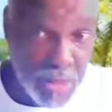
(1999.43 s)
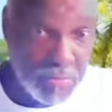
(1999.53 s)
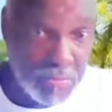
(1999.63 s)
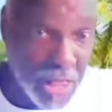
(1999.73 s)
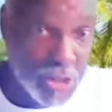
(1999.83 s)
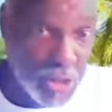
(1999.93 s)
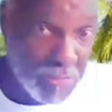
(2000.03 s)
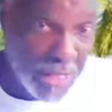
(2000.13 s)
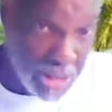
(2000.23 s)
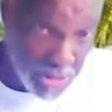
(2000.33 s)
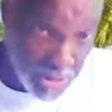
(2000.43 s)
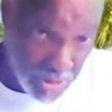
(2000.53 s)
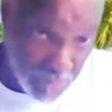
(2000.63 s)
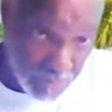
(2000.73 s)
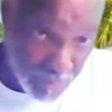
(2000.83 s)
disorder of blood sugar
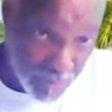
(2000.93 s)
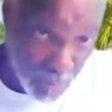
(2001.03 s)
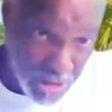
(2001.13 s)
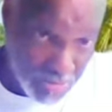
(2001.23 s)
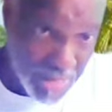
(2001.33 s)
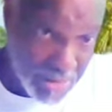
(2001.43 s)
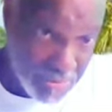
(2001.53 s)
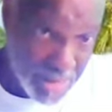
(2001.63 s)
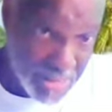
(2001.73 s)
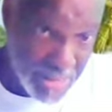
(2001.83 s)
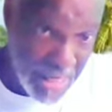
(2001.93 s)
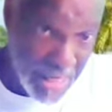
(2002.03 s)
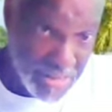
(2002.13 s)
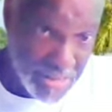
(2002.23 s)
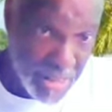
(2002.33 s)
management, which
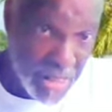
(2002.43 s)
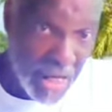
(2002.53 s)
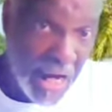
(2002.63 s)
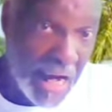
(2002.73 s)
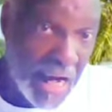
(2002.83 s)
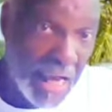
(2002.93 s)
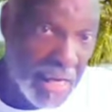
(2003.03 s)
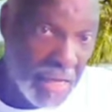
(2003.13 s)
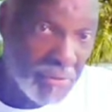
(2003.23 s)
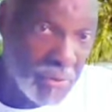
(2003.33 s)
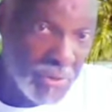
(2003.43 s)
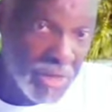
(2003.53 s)
manifests as high